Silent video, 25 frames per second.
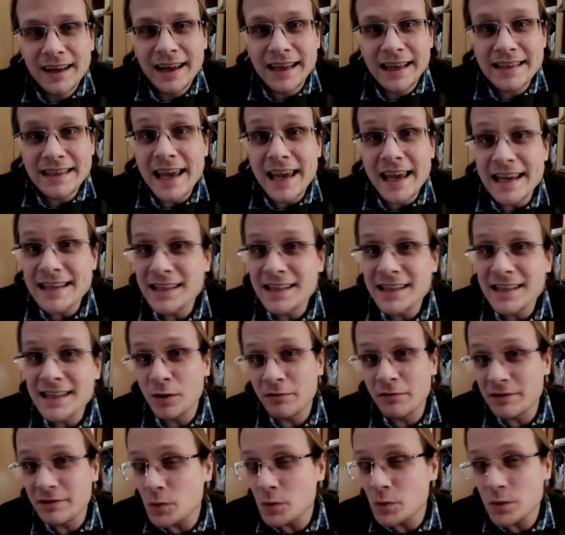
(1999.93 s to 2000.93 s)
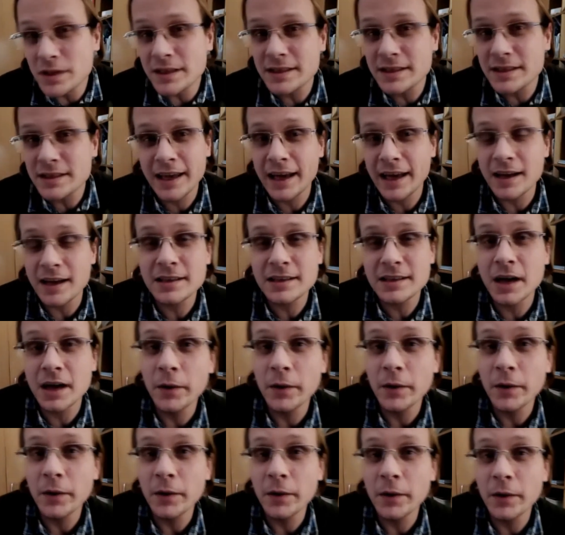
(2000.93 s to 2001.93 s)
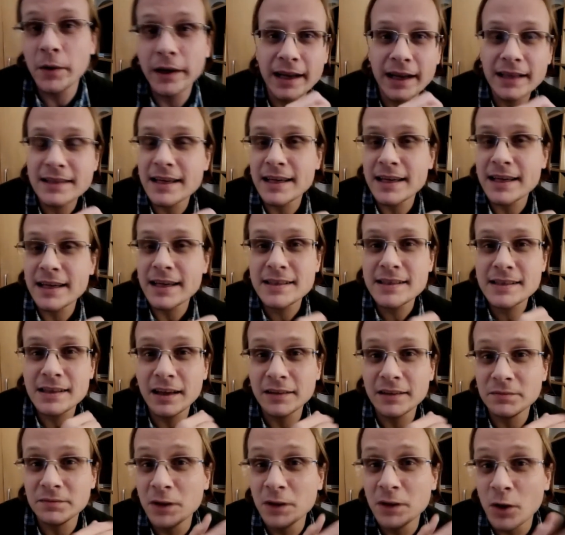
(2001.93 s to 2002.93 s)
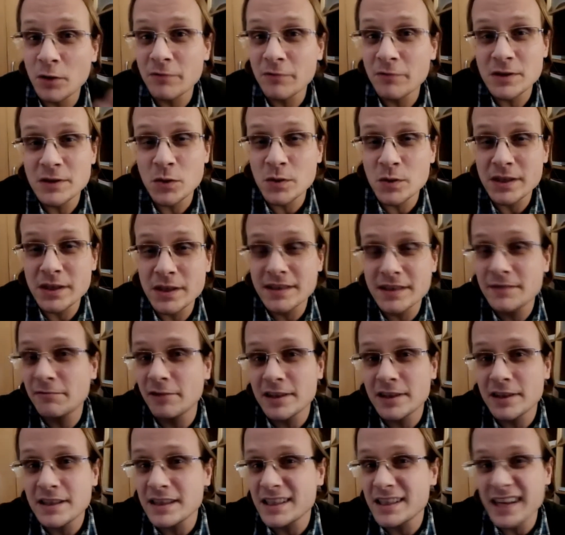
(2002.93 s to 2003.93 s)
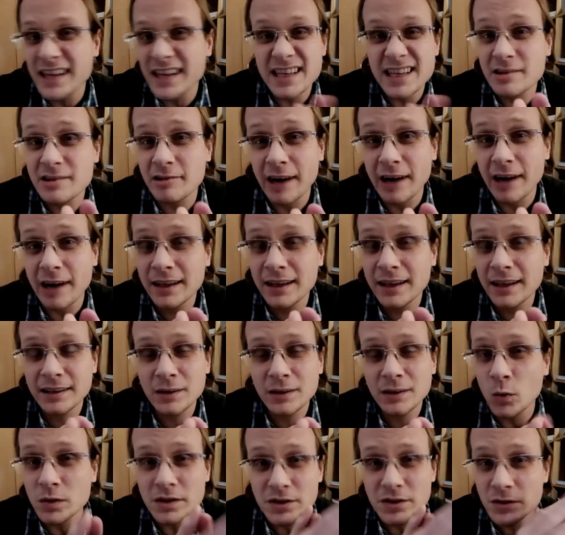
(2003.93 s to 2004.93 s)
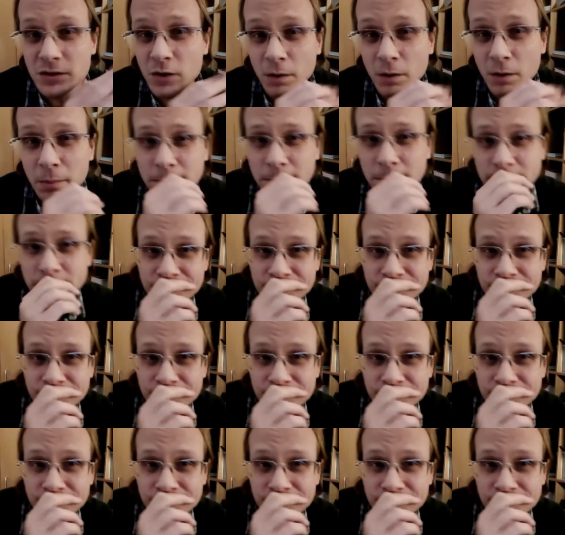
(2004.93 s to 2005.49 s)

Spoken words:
it takes a lot of resources to get us going, and it takes a lot of resources for us to change track or to stop.